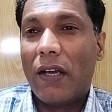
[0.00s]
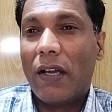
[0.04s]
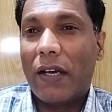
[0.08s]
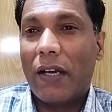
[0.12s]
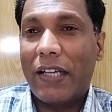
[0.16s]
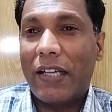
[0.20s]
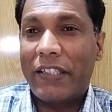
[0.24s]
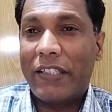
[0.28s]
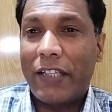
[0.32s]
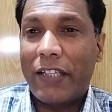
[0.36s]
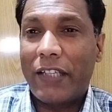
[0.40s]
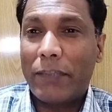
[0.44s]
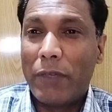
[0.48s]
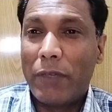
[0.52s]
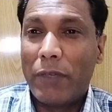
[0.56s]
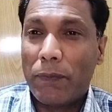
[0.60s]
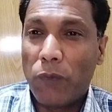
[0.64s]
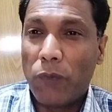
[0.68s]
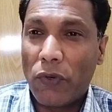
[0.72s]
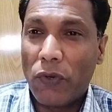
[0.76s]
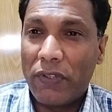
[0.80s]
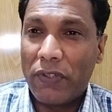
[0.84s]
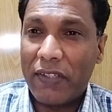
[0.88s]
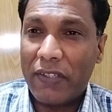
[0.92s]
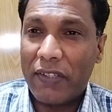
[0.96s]
Russia has been
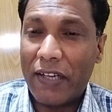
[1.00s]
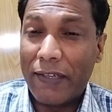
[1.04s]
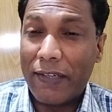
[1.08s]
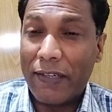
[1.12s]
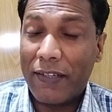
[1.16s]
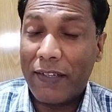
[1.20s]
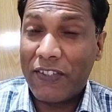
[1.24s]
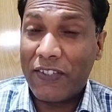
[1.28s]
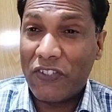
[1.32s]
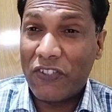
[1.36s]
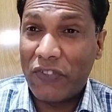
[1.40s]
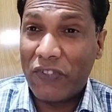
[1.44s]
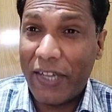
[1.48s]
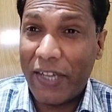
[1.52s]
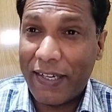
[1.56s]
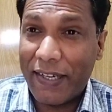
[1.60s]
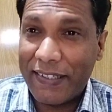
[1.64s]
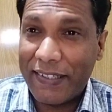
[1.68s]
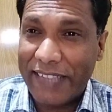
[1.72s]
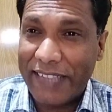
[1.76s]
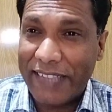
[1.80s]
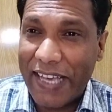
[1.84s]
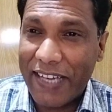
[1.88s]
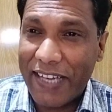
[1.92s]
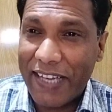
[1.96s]
put under
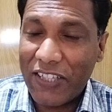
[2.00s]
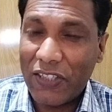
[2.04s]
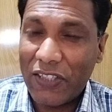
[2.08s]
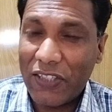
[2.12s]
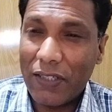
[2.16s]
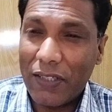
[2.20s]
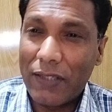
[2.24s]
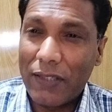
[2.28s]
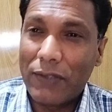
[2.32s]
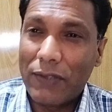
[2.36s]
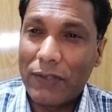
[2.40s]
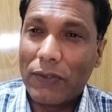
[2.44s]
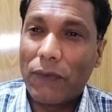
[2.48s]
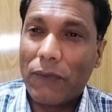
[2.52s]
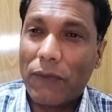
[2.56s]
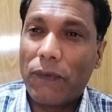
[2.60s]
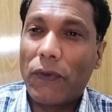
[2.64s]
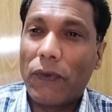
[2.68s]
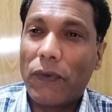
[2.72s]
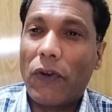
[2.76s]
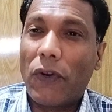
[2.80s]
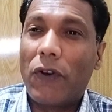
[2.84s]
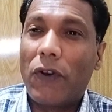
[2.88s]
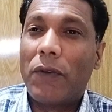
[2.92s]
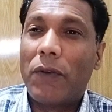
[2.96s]
strict sanctions
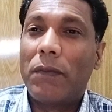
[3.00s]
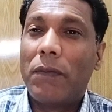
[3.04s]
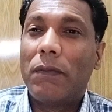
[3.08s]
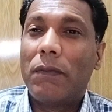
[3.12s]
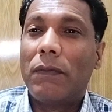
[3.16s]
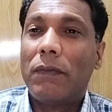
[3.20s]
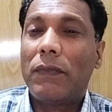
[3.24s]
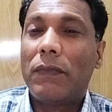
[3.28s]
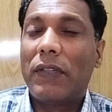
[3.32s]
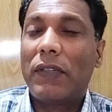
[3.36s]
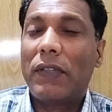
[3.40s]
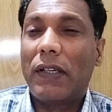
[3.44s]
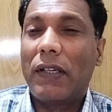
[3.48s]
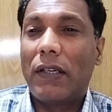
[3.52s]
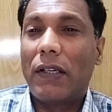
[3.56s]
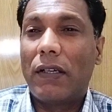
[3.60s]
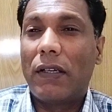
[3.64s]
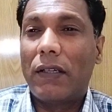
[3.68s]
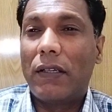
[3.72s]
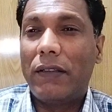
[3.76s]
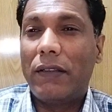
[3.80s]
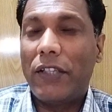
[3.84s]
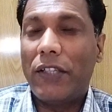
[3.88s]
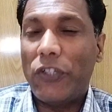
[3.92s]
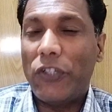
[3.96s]
from
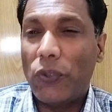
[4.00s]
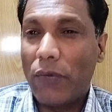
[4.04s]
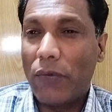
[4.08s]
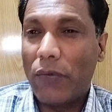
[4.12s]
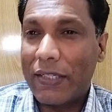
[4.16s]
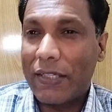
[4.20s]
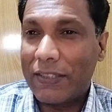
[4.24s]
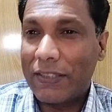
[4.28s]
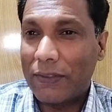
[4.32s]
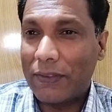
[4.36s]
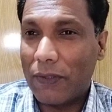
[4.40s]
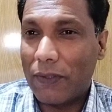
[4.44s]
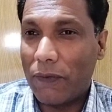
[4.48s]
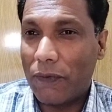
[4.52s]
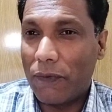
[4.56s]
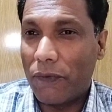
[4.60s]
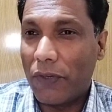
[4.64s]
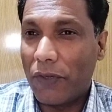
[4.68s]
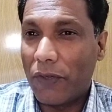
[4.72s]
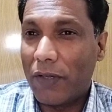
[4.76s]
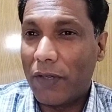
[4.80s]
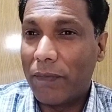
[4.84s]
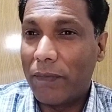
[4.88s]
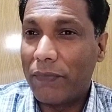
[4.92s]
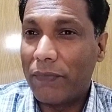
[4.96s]
uh, the U S,
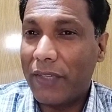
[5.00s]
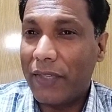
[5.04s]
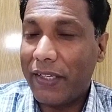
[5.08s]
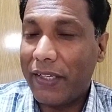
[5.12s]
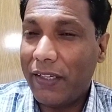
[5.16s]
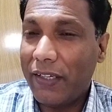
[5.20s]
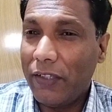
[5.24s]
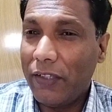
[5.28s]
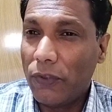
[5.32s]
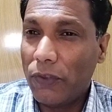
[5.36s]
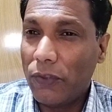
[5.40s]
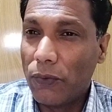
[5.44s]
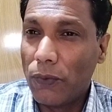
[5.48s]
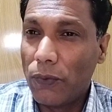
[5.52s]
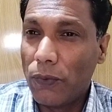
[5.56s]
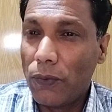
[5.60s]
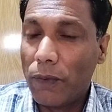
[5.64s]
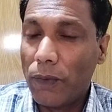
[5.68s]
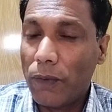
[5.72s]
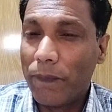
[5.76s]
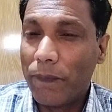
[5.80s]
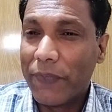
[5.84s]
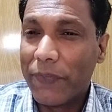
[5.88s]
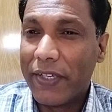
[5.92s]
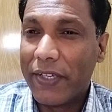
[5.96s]
from the E
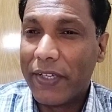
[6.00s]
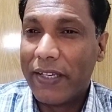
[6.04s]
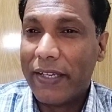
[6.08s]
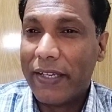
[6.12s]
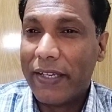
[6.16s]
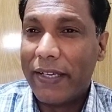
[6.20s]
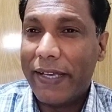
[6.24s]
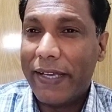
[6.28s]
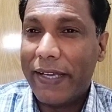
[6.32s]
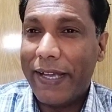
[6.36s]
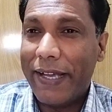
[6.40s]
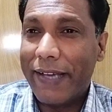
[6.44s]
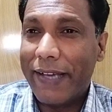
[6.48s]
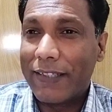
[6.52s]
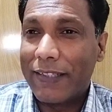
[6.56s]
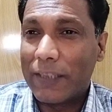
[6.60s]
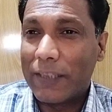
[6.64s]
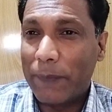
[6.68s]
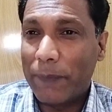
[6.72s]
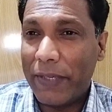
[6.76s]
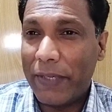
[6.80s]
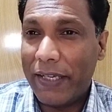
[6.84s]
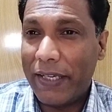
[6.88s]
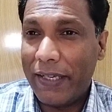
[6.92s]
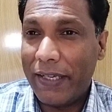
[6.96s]
U.
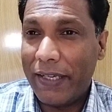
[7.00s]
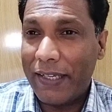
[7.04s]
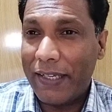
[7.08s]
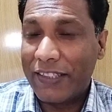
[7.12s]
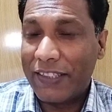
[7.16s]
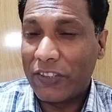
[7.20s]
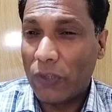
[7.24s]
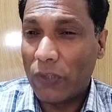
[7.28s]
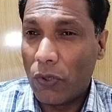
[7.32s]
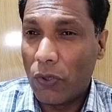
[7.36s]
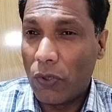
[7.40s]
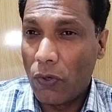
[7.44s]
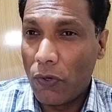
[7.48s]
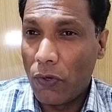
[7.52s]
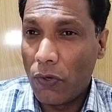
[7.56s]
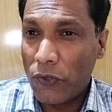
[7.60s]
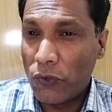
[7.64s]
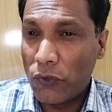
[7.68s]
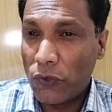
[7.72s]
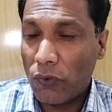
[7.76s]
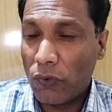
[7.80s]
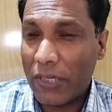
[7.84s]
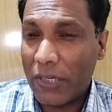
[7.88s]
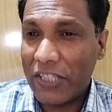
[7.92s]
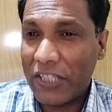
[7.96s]
Airspace
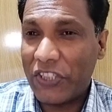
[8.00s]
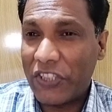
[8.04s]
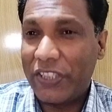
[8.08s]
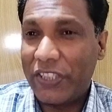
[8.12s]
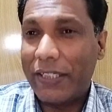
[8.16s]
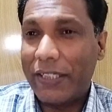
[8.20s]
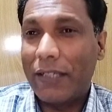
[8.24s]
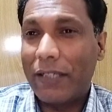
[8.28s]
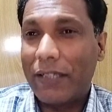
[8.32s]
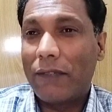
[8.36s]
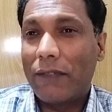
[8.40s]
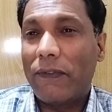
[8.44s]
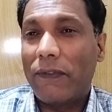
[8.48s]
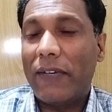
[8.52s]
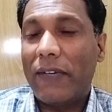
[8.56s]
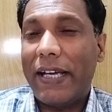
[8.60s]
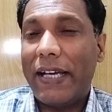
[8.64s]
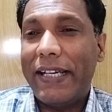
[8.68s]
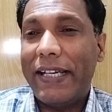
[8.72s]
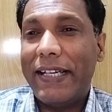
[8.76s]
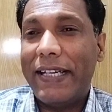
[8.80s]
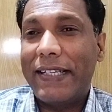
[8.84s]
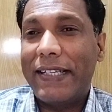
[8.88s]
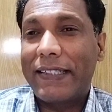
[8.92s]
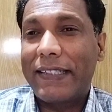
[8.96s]
closed to Russian
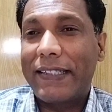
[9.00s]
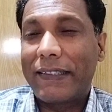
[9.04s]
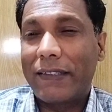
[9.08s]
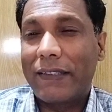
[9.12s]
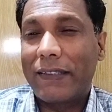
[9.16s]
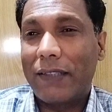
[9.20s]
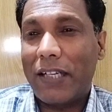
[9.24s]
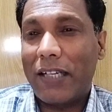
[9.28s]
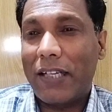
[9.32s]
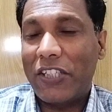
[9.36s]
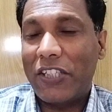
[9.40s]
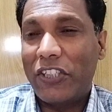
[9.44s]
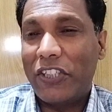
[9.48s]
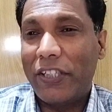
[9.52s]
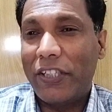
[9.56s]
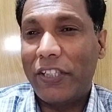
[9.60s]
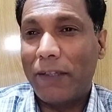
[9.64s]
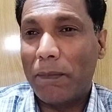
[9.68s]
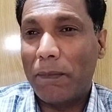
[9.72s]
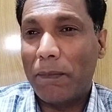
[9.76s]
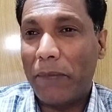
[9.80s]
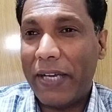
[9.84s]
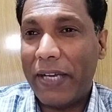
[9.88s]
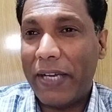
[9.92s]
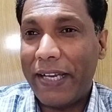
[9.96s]
flights,
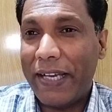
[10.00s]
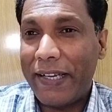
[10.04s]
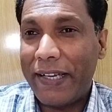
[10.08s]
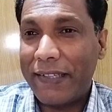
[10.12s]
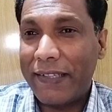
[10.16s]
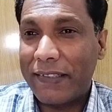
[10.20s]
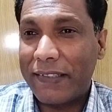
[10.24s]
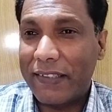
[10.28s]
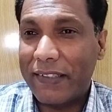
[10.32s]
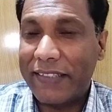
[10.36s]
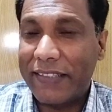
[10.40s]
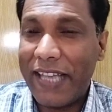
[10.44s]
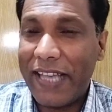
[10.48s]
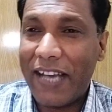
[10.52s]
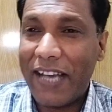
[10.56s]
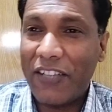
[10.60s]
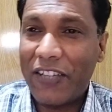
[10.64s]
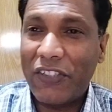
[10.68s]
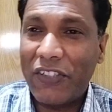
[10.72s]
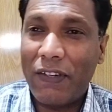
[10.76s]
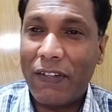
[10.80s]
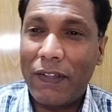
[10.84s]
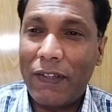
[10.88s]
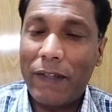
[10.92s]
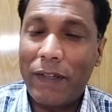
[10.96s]
Russian banks
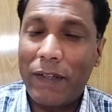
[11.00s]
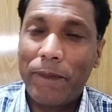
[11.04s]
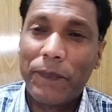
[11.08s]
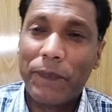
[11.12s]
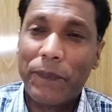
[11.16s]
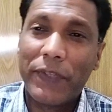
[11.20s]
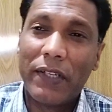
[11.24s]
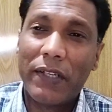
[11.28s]
sanctioned.